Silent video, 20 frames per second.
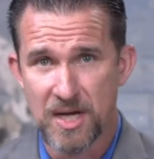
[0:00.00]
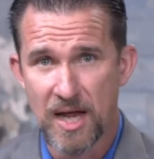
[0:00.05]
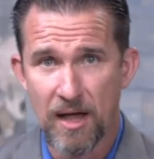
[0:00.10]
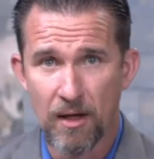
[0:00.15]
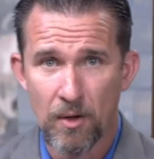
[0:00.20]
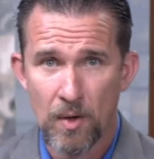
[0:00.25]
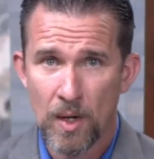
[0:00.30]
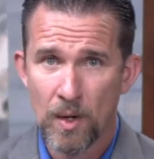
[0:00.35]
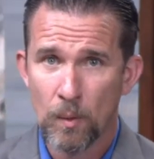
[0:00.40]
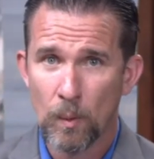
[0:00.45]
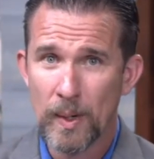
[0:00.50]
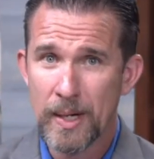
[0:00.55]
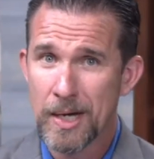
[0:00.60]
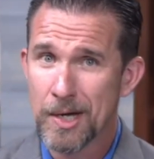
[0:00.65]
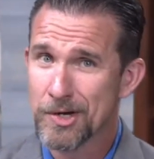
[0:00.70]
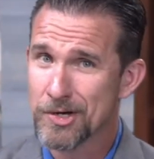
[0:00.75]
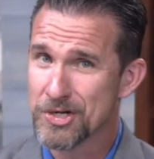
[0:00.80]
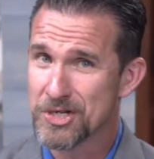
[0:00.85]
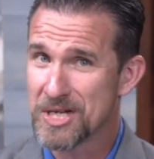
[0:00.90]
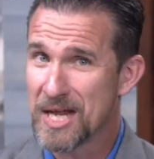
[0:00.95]
Now, we
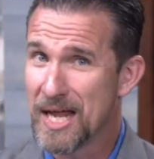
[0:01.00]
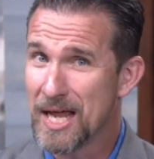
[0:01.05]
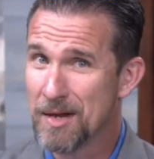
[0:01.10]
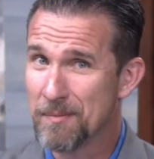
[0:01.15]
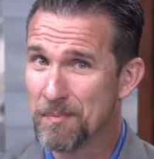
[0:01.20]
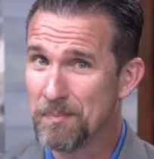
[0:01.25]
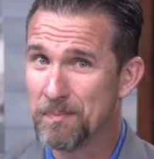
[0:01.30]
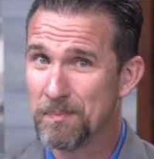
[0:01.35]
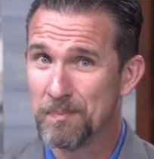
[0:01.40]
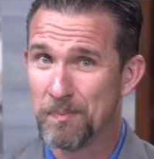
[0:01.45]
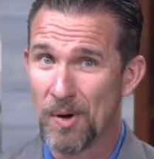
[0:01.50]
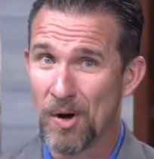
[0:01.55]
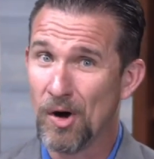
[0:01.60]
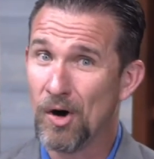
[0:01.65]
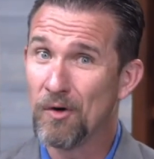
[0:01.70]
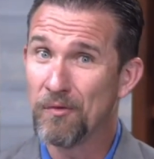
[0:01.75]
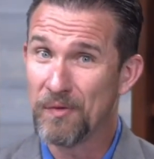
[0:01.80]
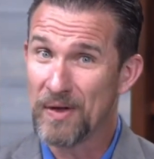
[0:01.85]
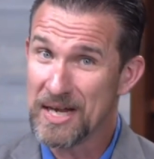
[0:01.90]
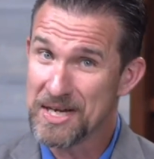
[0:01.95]
understand
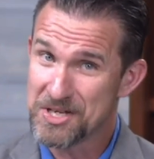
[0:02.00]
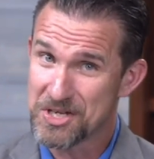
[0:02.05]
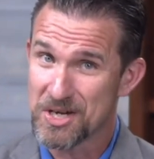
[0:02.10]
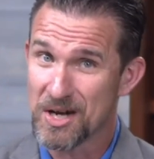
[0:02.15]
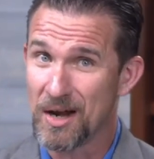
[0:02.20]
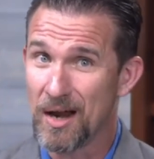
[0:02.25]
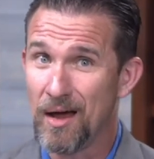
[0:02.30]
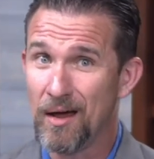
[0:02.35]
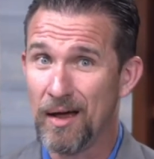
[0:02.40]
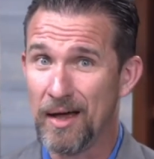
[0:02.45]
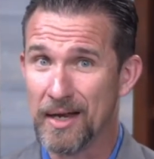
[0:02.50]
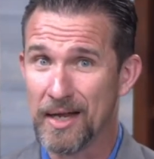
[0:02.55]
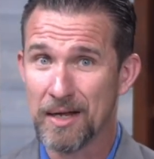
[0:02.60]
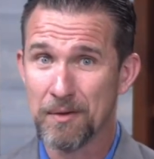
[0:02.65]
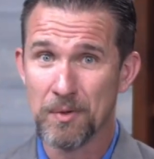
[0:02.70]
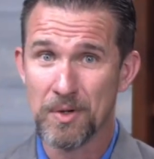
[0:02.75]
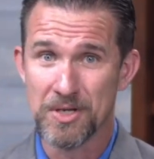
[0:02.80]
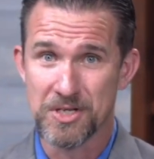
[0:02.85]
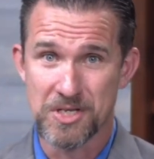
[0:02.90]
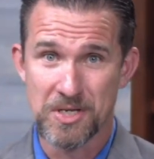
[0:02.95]
Paul faced a lot. He
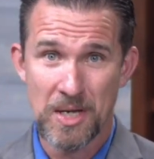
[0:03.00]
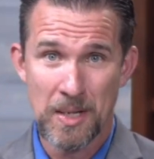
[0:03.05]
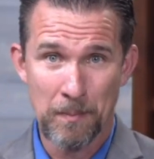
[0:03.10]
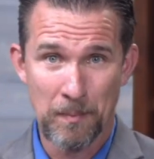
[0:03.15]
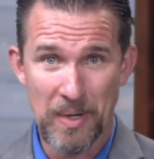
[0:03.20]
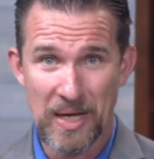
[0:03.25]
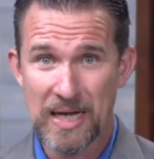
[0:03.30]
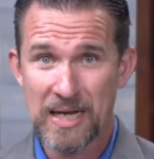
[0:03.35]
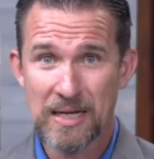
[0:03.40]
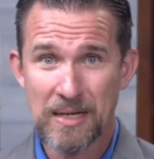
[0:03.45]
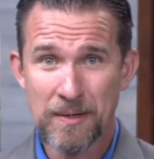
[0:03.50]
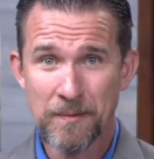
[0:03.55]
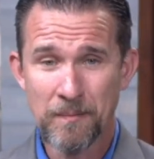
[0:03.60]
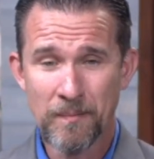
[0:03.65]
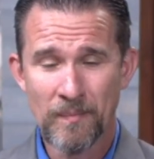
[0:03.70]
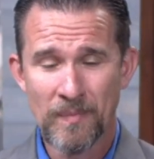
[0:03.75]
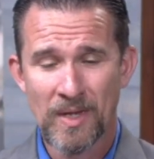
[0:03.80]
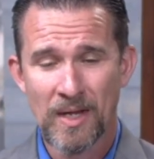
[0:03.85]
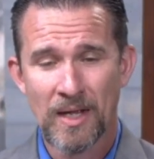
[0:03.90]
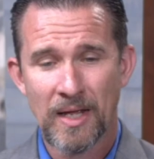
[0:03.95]
was beaten,
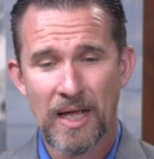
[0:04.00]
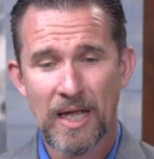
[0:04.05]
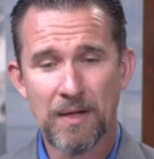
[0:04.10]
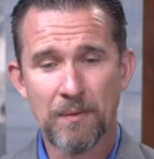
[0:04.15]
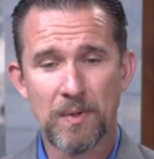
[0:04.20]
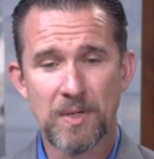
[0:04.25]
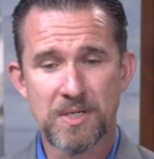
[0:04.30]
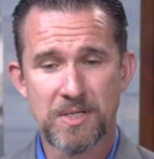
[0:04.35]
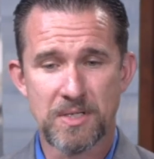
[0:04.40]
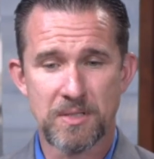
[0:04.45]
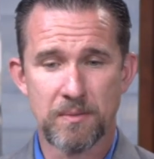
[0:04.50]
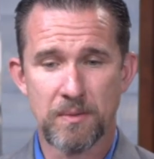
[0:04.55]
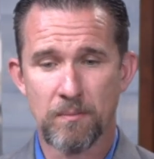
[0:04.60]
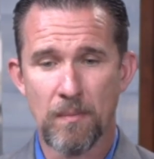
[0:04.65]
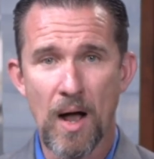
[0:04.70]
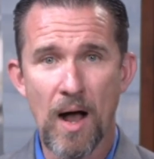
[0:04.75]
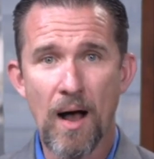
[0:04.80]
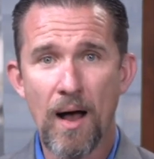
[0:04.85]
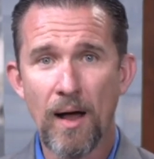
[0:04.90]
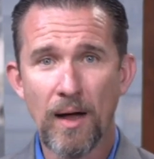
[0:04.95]
he was
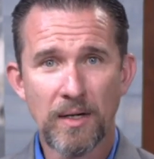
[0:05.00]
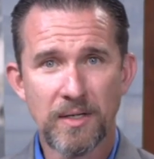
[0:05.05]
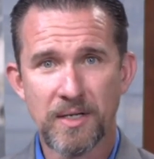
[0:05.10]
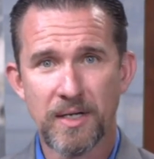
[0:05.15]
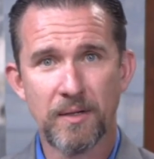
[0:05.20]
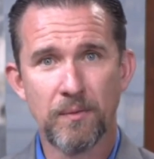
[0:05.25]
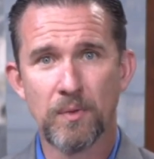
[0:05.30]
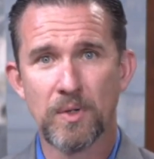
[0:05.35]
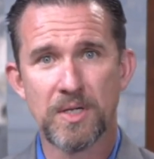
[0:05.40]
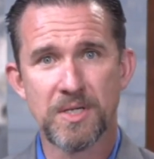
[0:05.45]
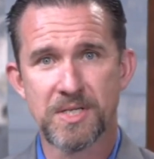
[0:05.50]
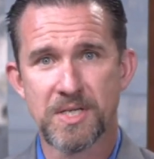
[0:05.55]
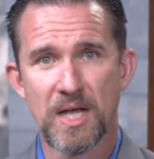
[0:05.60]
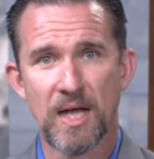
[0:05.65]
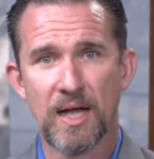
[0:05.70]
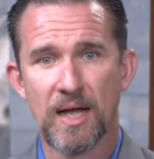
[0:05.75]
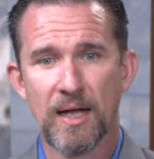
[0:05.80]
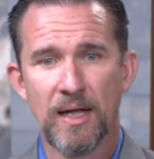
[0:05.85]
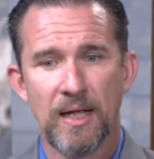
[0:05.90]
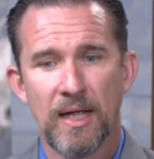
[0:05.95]
mocked, he was,
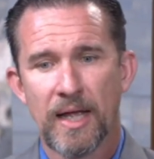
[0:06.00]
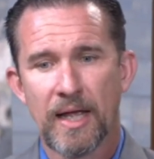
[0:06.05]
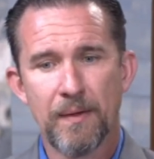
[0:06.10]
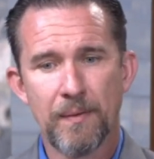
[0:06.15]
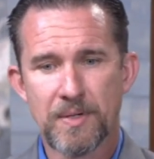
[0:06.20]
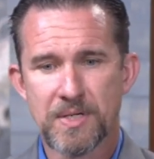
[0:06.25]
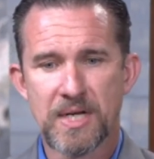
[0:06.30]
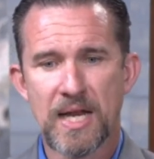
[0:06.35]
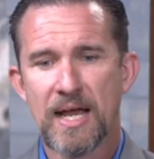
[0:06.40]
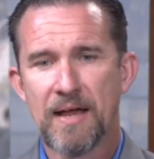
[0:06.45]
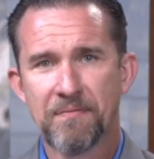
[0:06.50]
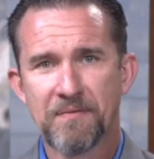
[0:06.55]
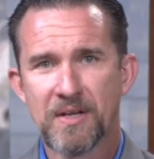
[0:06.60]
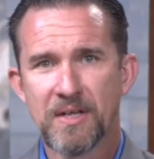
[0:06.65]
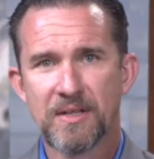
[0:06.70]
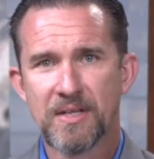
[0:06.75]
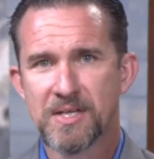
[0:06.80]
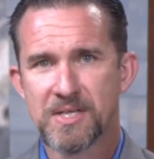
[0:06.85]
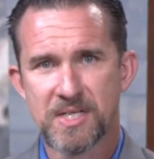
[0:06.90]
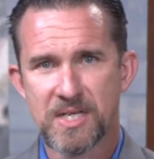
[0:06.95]
uh, he was left
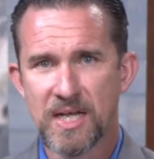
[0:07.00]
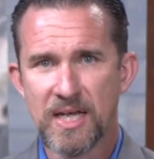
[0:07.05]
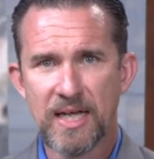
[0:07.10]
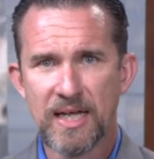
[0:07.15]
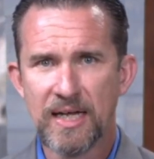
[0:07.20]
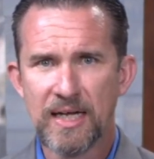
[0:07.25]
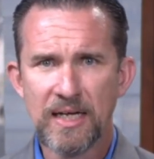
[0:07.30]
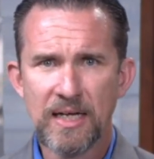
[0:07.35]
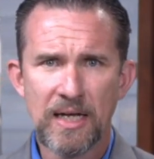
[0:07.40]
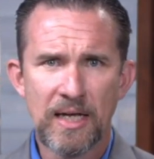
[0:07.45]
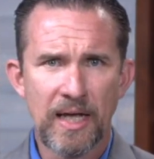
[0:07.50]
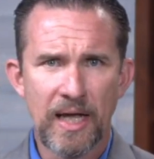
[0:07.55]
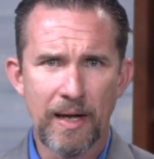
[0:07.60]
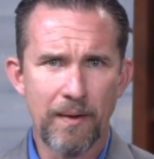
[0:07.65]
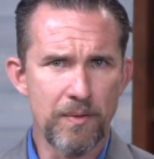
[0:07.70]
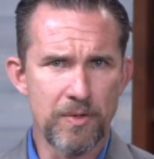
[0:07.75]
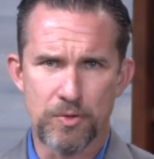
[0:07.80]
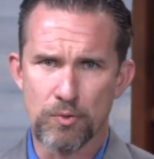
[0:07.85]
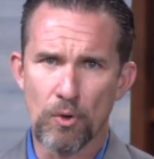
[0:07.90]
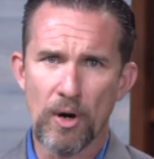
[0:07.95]
in the sea, he
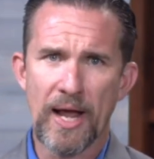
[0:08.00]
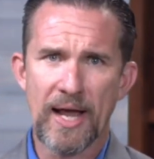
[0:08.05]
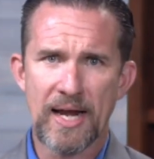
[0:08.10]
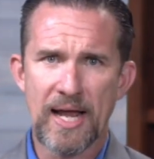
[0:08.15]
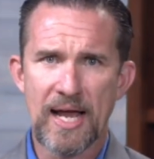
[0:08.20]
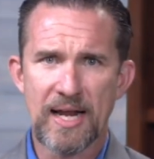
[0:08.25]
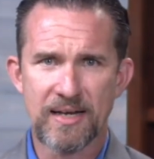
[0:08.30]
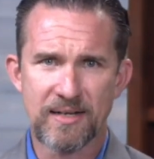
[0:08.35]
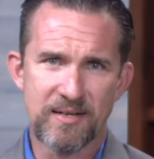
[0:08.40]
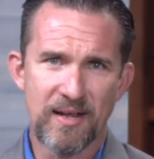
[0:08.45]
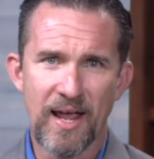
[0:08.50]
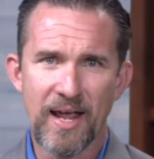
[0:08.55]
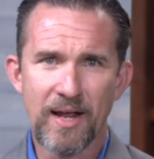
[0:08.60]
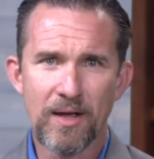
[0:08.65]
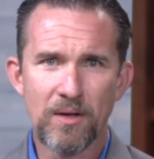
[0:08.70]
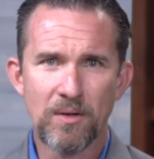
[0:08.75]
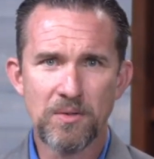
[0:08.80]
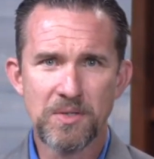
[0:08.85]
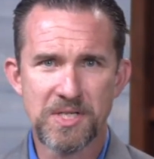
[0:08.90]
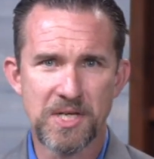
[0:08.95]
was ran out of
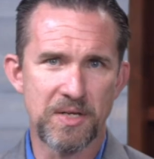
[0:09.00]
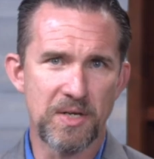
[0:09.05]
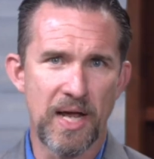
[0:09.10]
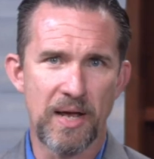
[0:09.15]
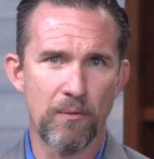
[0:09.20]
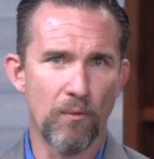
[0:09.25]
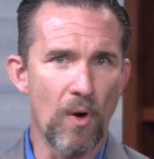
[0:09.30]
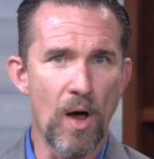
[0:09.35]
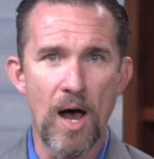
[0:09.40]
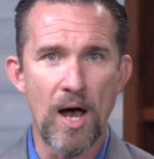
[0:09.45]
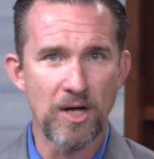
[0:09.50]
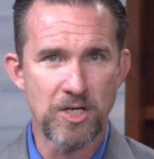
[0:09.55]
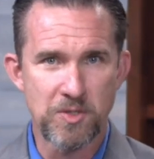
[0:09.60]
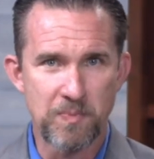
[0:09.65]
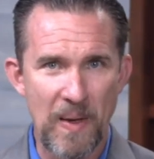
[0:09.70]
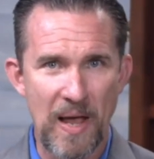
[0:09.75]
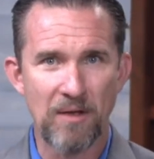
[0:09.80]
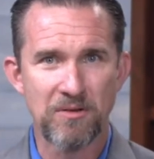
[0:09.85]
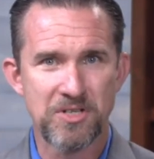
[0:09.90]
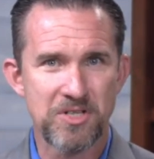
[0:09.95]
towns, he had rocks
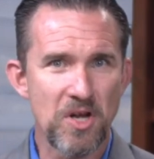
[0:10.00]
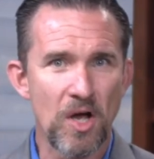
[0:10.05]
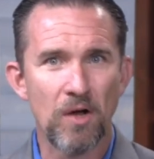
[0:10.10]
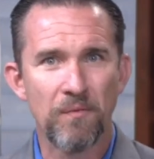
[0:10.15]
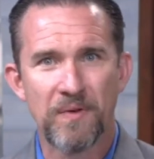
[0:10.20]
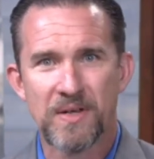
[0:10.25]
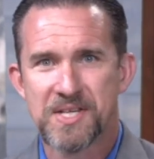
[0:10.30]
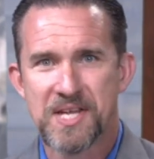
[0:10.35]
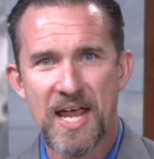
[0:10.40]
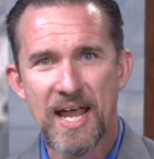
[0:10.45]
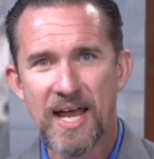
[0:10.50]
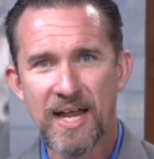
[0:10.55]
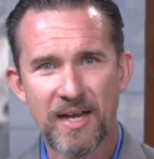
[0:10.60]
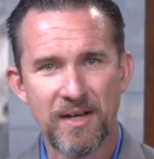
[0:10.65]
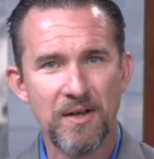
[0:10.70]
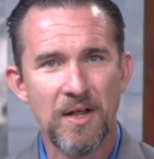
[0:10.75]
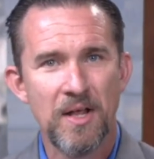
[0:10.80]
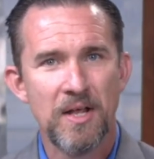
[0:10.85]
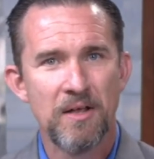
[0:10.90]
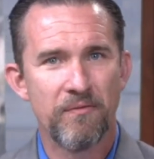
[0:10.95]
bounced off his head
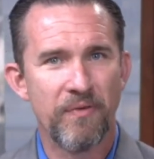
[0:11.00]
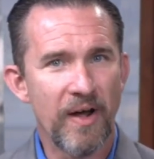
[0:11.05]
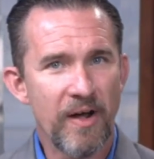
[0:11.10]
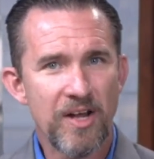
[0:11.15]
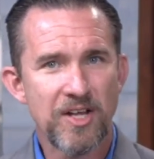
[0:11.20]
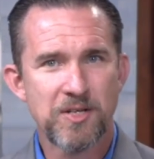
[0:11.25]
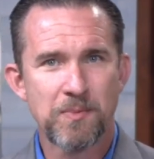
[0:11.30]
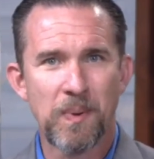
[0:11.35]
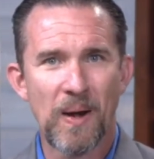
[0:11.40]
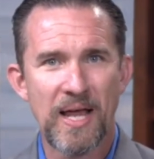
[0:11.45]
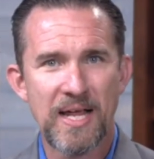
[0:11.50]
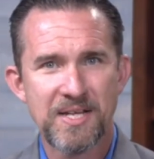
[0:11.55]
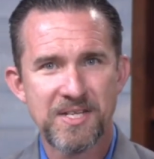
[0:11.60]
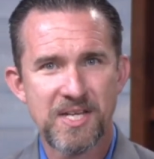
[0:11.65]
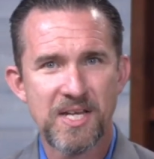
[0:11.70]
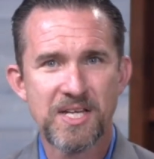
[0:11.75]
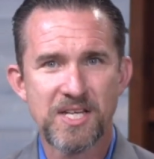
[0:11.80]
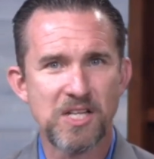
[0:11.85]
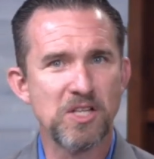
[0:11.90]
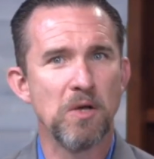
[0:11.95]
in various
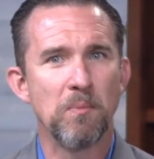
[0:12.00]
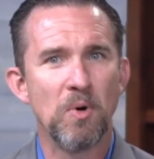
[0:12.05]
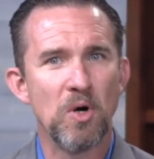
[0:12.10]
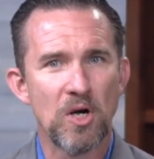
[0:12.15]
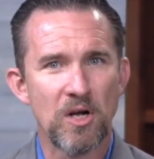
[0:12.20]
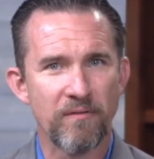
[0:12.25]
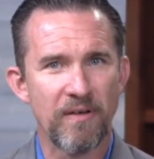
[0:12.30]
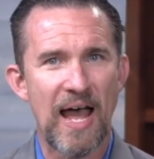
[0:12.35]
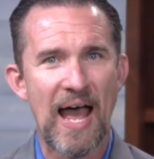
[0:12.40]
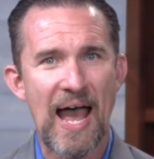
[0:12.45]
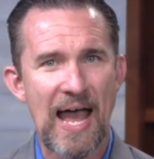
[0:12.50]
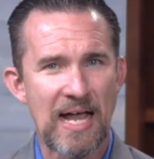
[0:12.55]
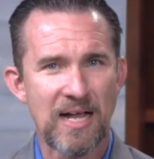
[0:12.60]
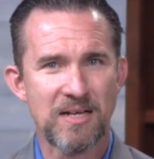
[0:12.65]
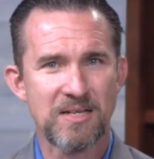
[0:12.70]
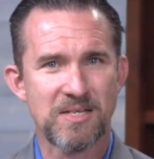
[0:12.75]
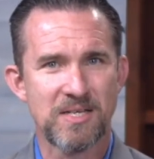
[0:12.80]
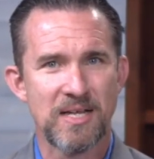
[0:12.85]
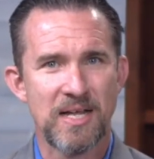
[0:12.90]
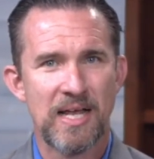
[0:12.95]
places in the book of
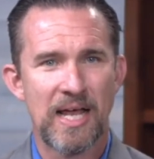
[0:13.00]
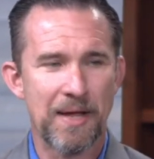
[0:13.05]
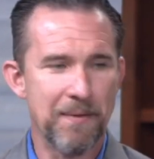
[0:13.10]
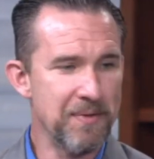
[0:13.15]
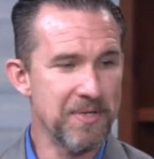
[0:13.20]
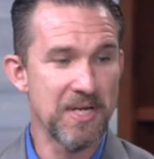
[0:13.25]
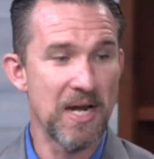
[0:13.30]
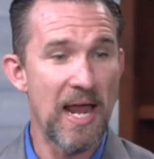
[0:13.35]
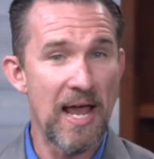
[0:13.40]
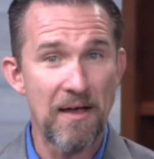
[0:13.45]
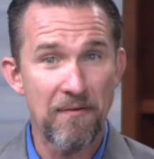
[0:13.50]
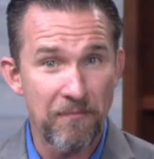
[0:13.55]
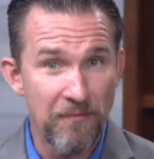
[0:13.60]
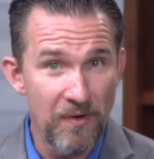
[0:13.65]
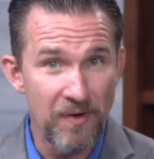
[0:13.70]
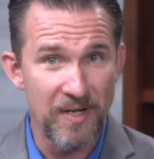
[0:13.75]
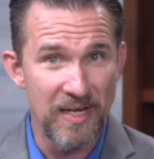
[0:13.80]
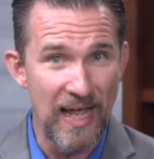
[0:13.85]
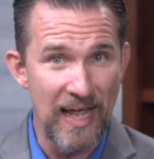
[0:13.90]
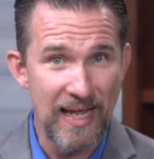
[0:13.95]
Acts. He was left
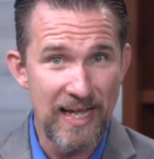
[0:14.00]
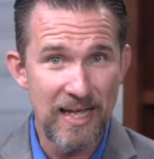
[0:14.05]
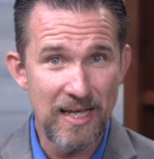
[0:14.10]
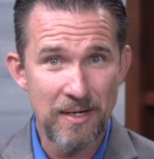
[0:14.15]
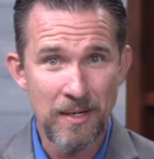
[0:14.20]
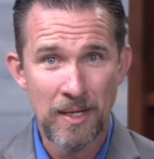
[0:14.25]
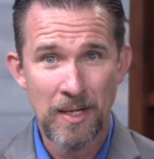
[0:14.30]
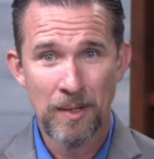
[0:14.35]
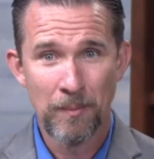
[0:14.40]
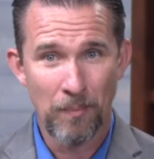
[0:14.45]
for dead.